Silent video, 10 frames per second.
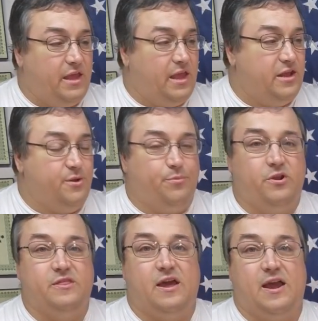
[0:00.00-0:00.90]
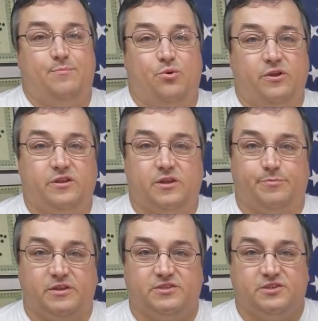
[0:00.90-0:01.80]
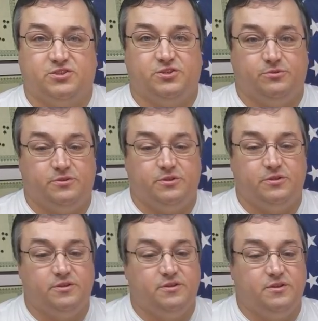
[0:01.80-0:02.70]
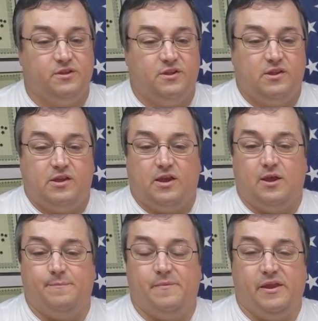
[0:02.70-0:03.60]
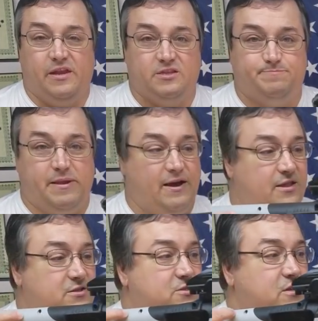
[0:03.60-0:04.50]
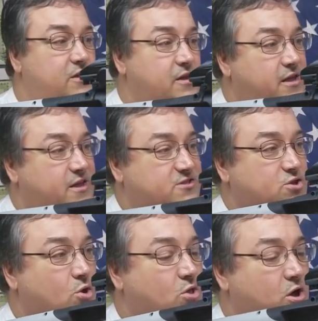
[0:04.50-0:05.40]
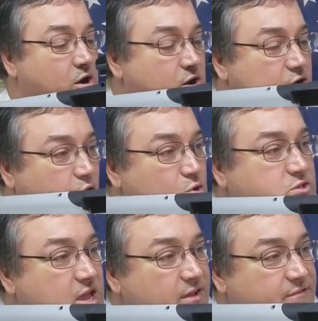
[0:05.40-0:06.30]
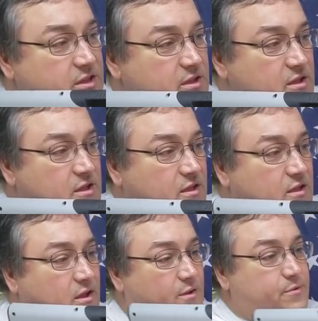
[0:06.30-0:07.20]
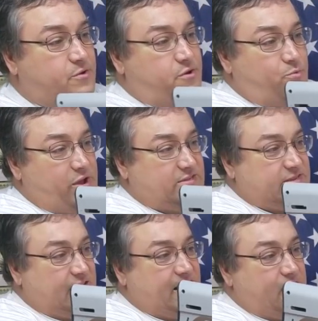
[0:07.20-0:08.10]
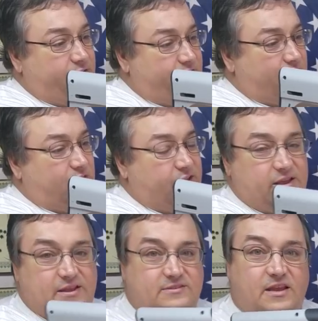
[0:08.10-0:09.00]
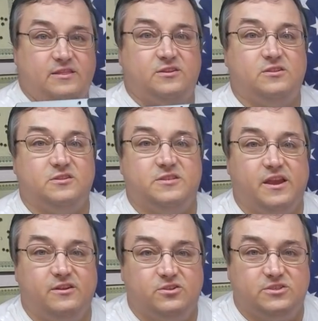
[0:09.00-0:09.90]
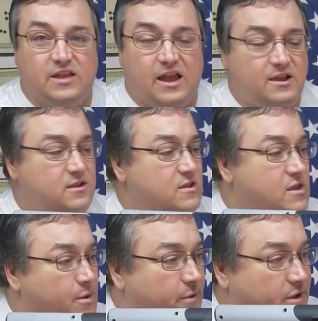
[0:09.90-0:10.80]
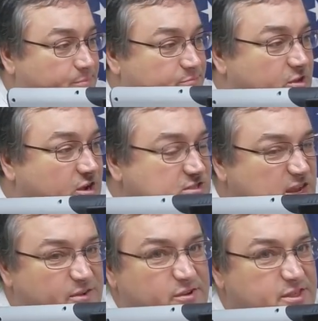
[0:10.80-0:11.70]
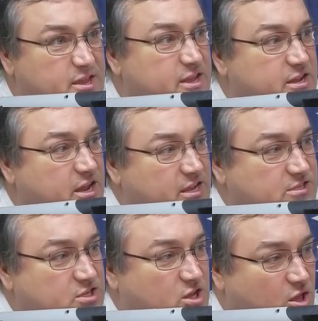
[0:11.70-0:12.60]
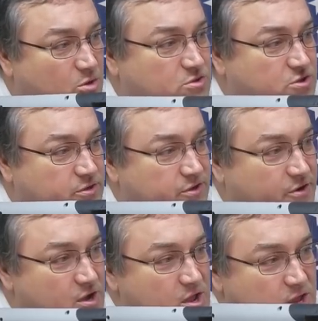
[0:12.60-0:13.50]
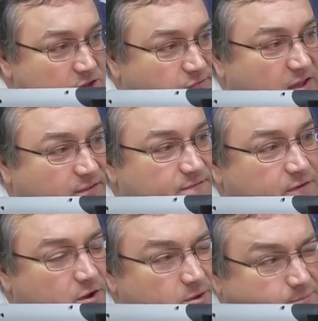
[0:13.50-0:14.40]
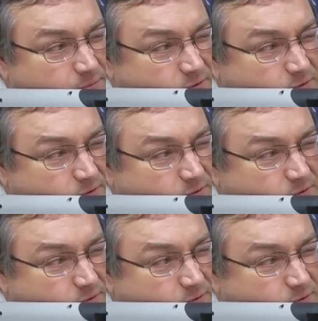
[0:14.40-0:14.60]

and you're putting the Hi-Point in a business suit. It is balanced. It is no longer nose heavy. Your weight's not out here like it is on the standard stock. I mean, it tucks everything in nice and close, so you've got very,